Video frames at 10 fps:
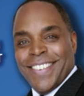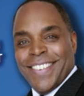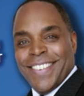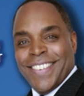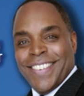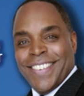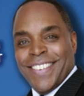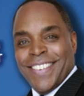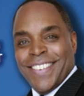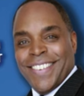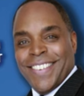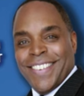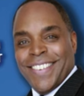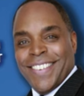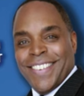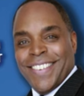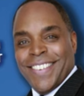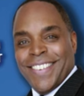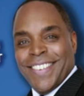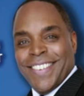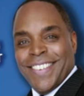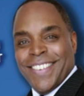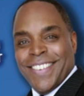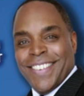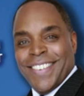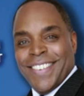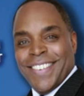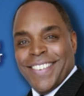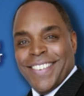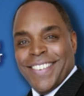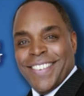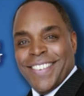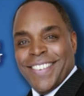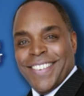The face doesn't move, so there is nothing to read.